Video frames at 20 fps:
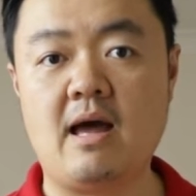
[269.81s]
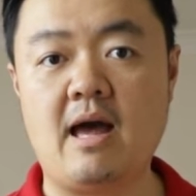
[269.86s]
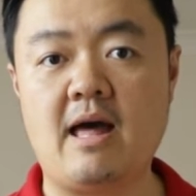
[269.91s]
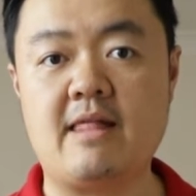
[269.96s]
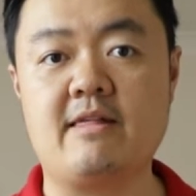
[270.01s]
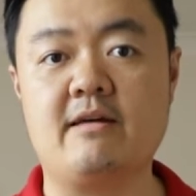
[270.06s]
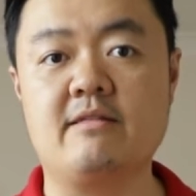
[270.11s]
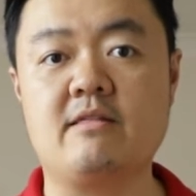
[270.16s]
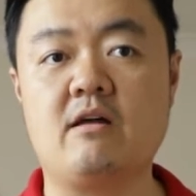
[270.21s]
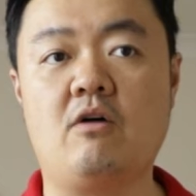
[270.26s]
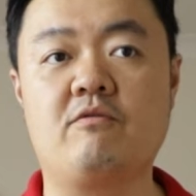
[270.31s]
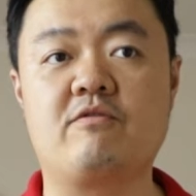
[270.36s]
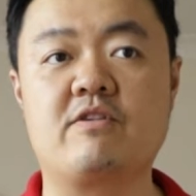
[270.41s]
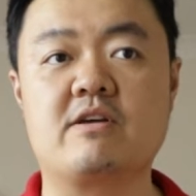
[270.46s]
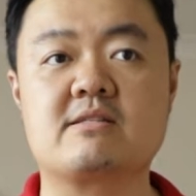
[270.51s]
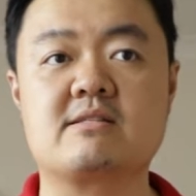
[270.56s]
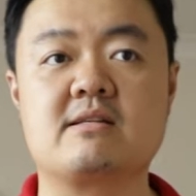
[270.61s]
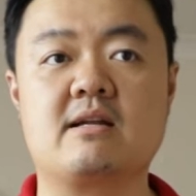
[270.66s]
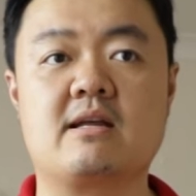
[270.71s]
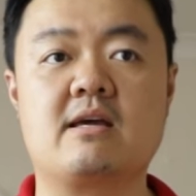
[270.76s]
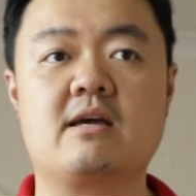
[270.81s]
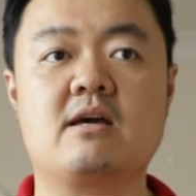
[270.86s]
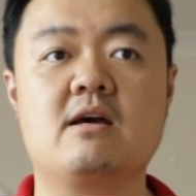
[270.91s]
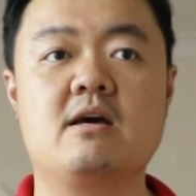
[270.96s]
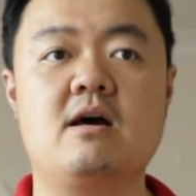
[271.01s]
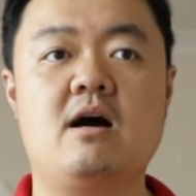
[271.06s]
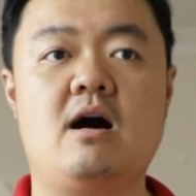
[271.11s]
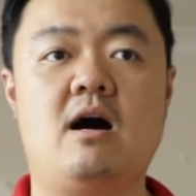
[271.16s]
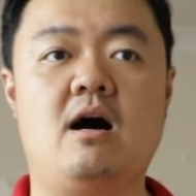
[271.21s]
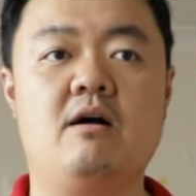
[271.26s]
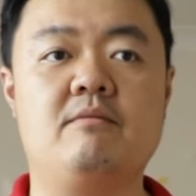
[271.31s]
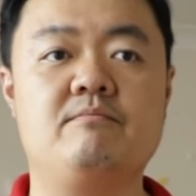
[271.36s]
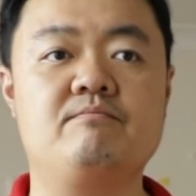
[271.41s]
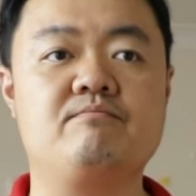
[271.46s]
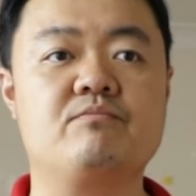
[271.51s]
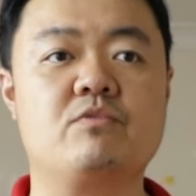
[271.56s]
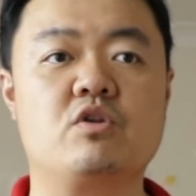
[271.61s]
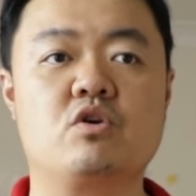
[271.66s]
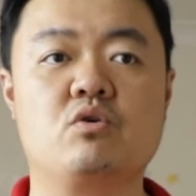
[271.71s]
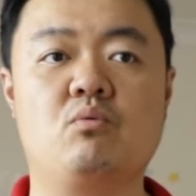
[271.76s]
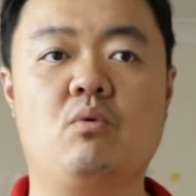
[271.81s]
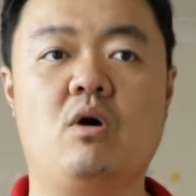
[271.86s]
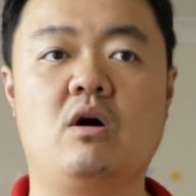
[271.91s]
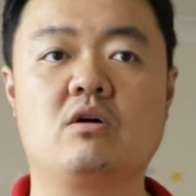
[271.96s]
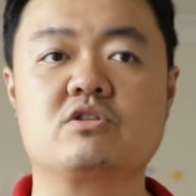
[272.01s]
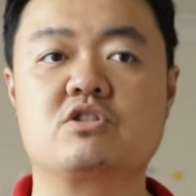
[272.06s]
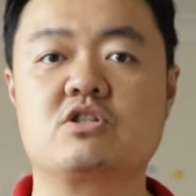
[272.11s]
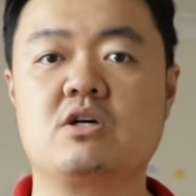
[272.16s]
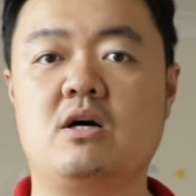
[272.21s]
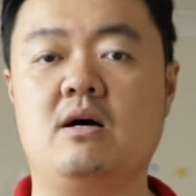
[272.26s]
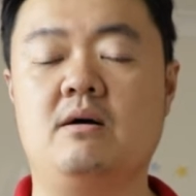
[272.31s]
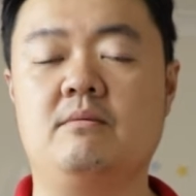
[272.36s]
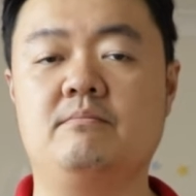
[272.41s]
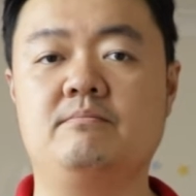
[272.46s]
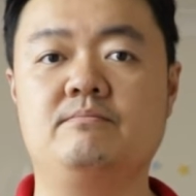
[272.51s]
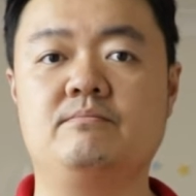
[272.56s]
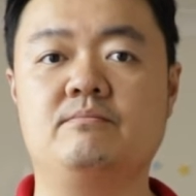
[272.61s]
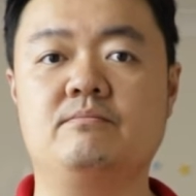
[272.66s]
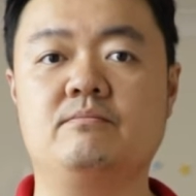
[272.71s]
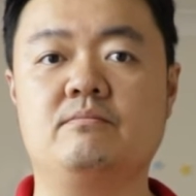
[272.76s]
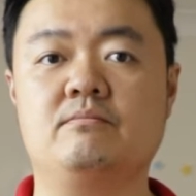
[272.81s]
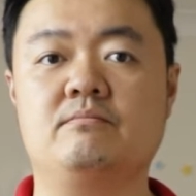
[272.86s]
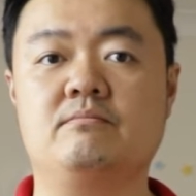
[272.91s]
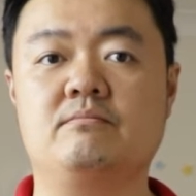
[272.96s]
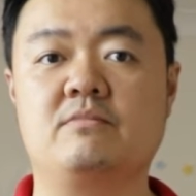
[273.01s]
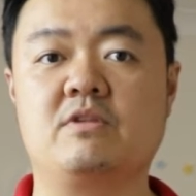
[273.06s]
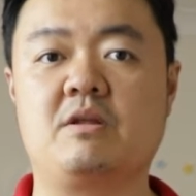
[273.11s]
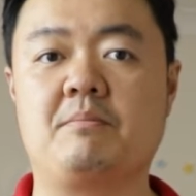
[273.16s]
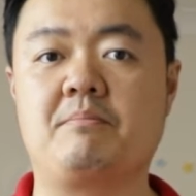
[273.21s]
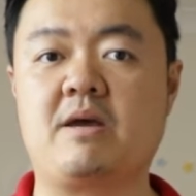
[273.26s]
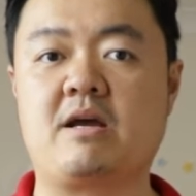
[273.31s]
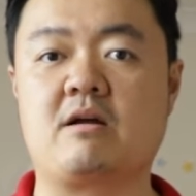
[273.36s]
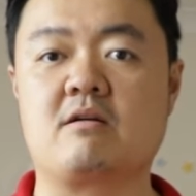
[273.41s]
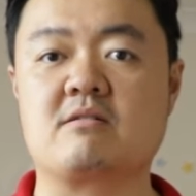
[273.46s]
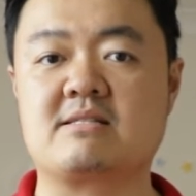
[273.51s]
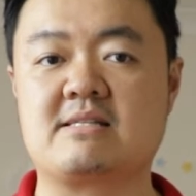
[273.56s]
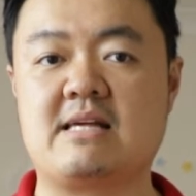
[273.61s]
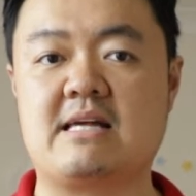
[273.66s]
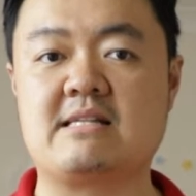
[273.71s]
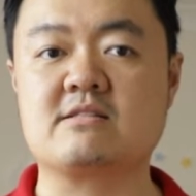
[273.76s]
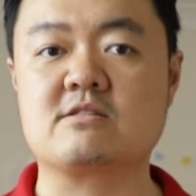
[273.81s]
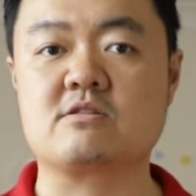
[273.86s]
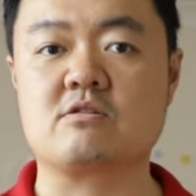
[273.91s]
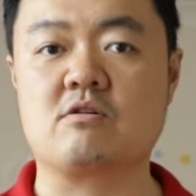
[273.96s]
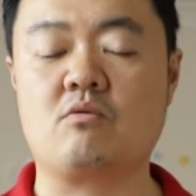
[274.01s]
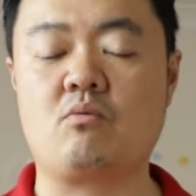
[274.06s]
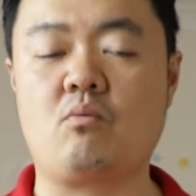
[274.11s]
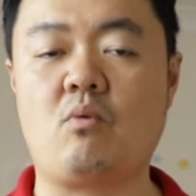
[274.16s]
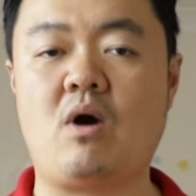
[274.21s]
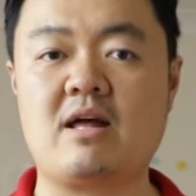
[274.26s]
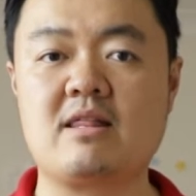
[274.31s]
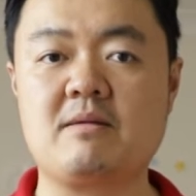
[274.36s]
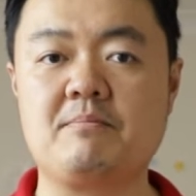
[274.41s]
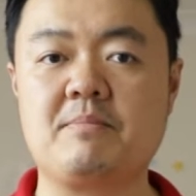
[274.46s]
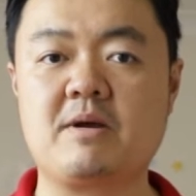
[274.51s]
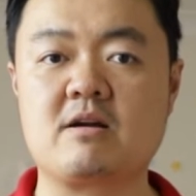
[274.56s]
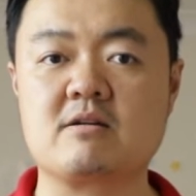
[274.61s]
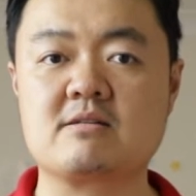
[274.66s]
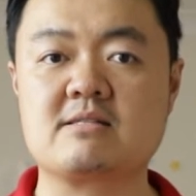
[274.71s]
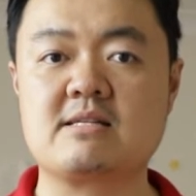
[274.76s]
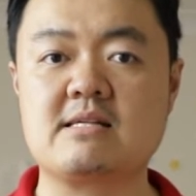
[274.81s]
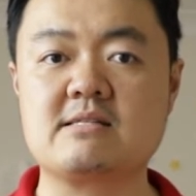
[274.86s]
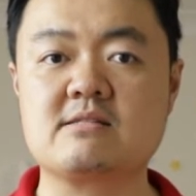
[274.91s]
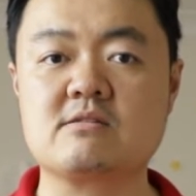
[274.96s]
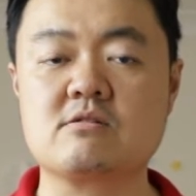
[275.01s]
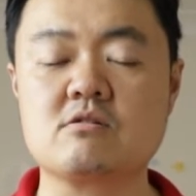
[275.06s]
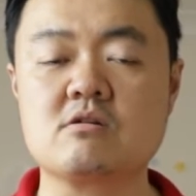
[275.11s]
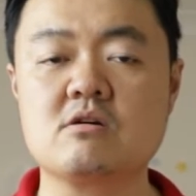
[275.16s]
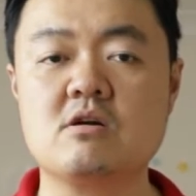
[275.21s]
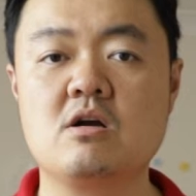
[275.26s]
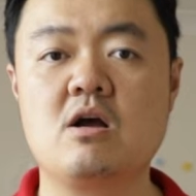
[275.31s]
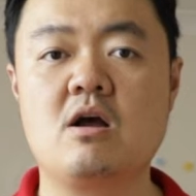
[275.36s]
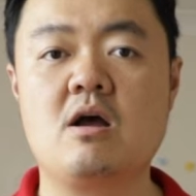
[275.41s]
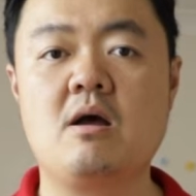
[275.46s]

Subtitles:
and then obviously you want the bigger sensor. Why the bigger sensor?